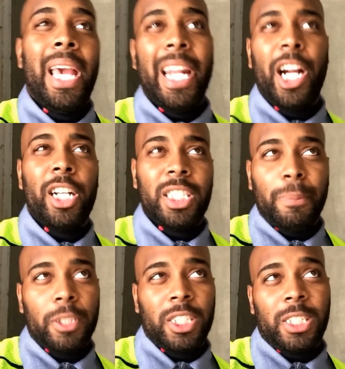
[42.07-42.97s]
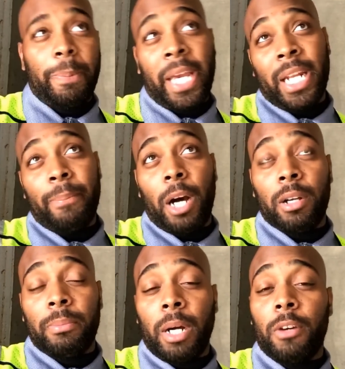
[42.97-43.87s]
And I heard it's supposed to span
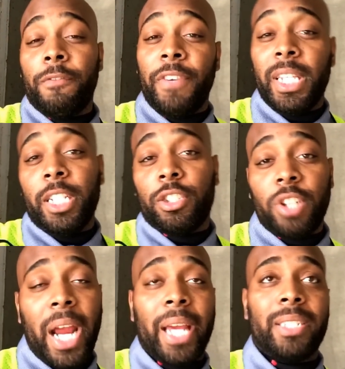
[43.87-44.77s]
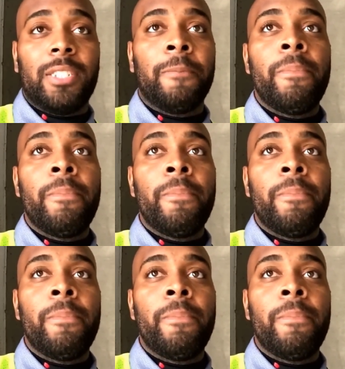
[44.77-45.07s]
about 50 tracks.